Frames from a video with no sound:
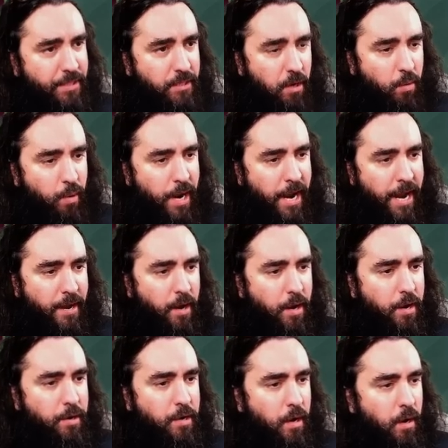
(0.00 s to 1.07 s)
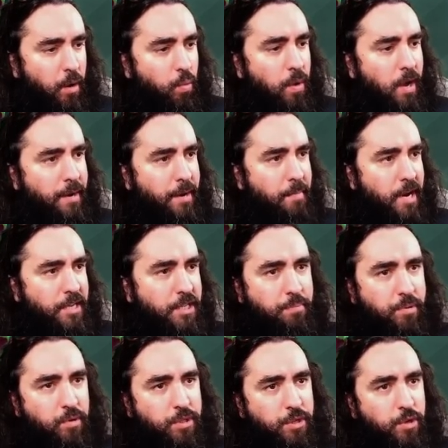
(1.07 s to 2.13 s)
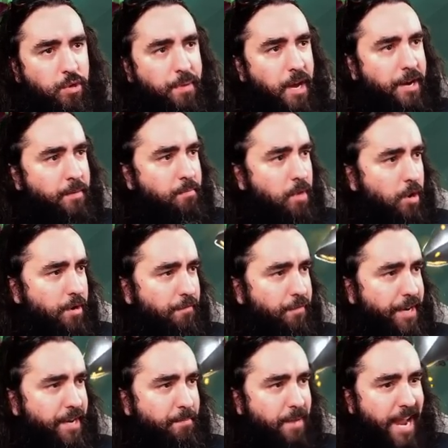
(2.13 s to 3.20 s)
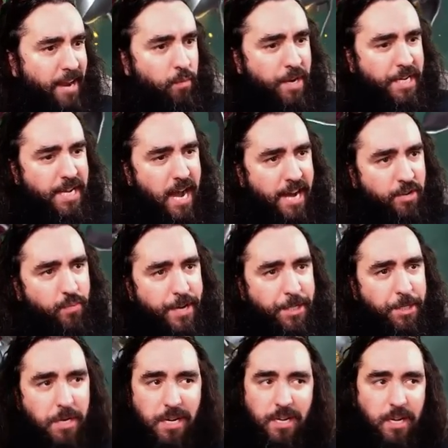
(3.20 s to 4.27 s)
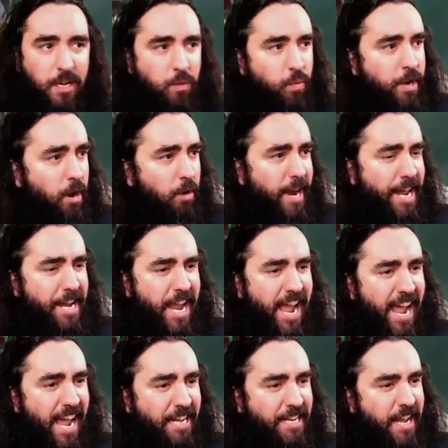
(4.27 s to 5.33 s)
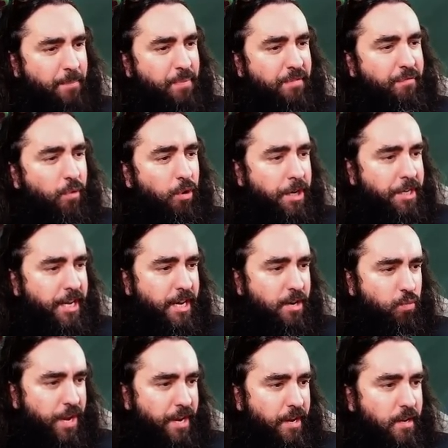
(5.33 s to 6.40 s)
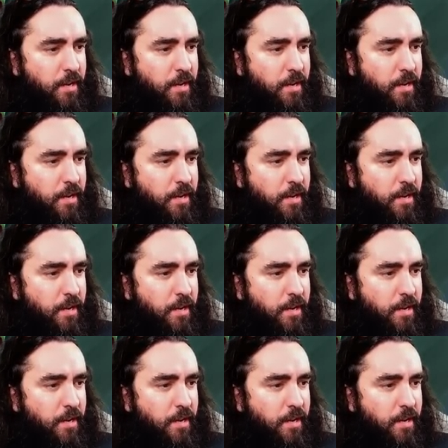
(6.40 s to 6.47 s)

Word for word: so hey, eh, you know, what am I supposed to do about it? Mono freaking black with the eye twitch. We already had that before, didn't we?